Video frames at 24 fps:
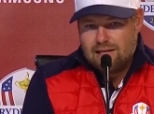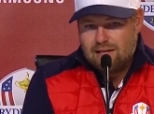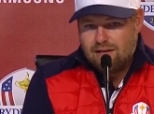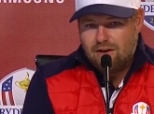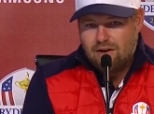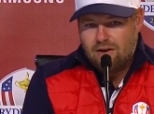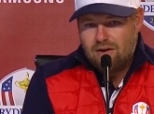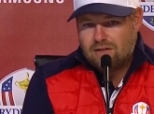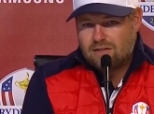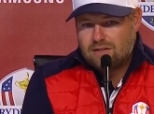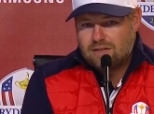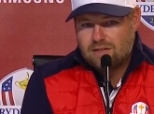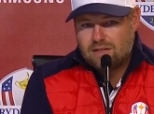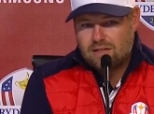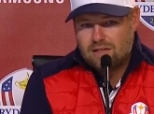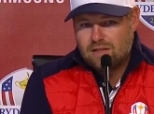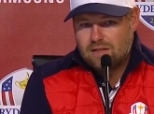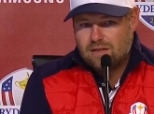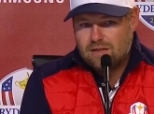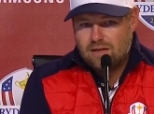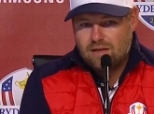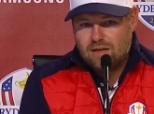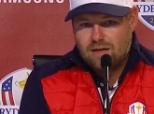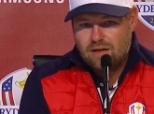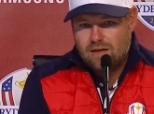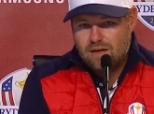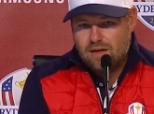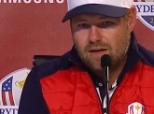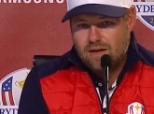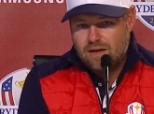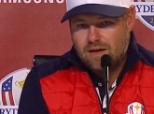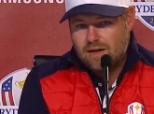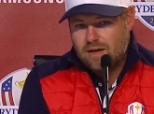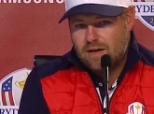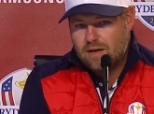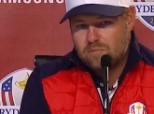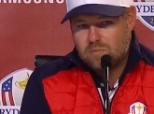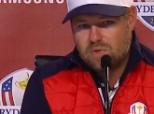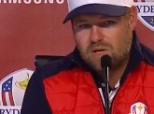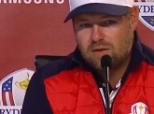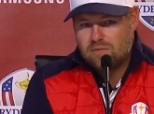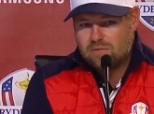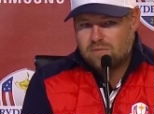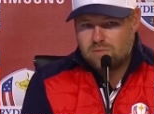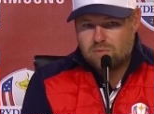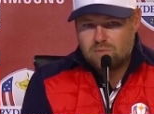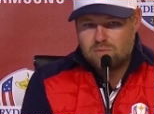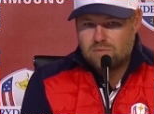honestly, I'm
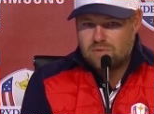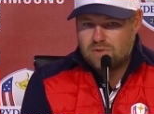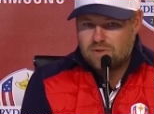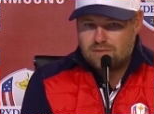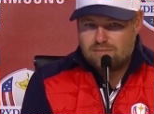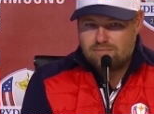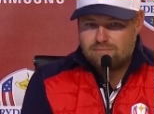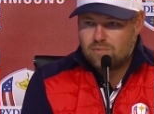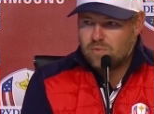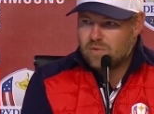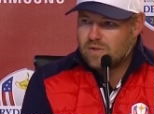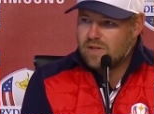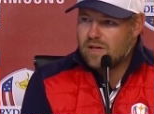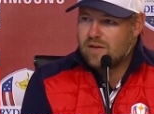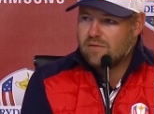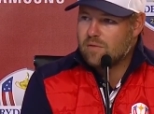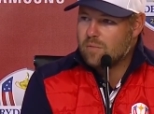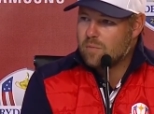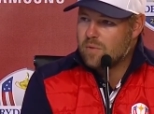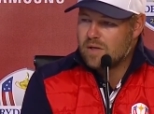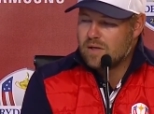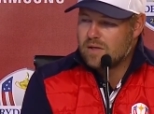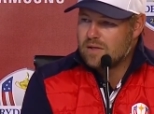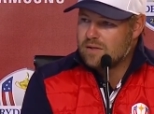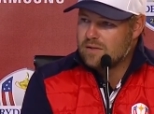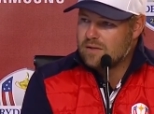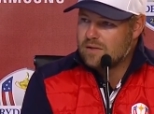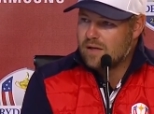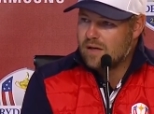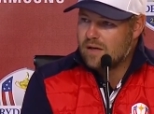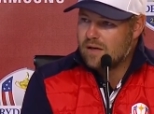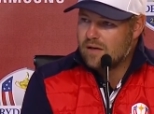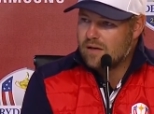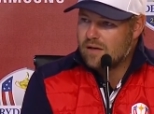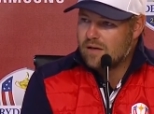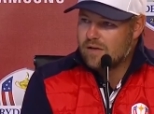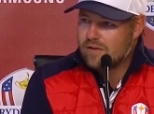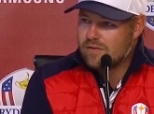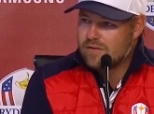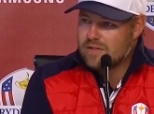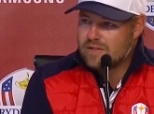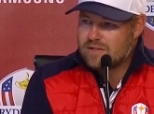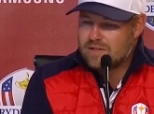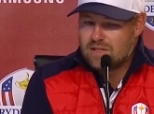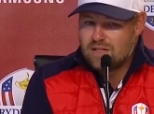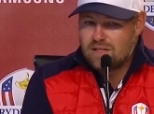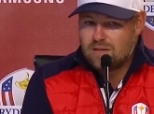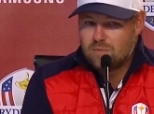comfortable with everybody on
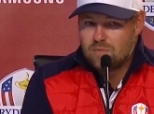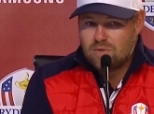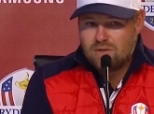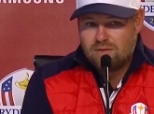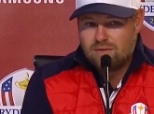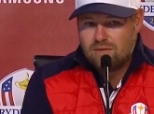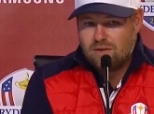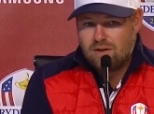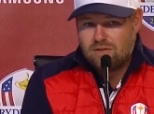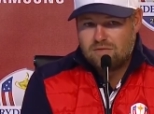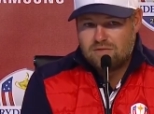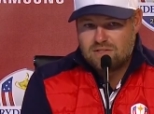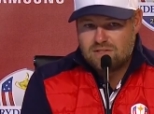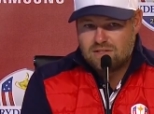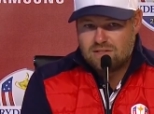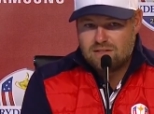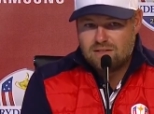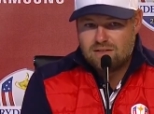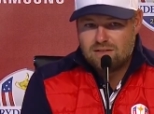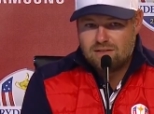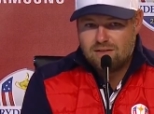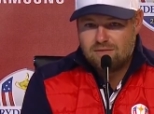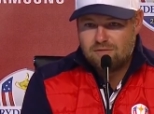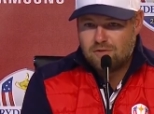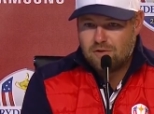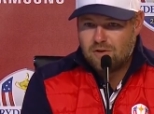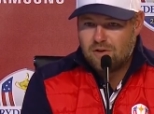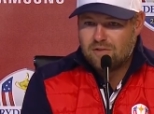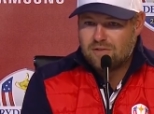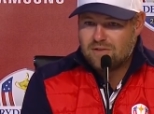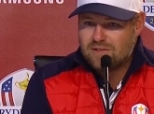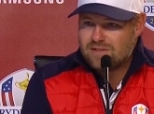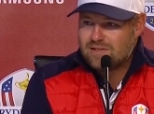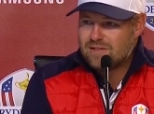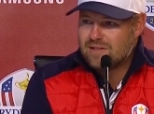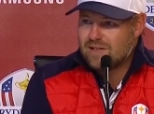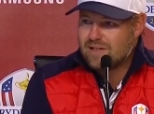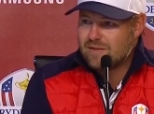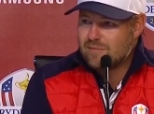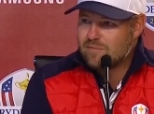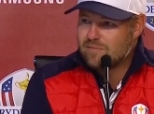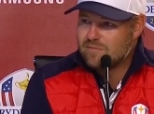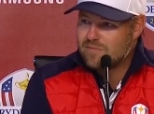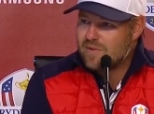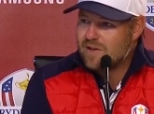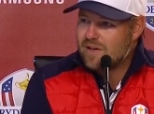this team. Obviously, if you're on this team,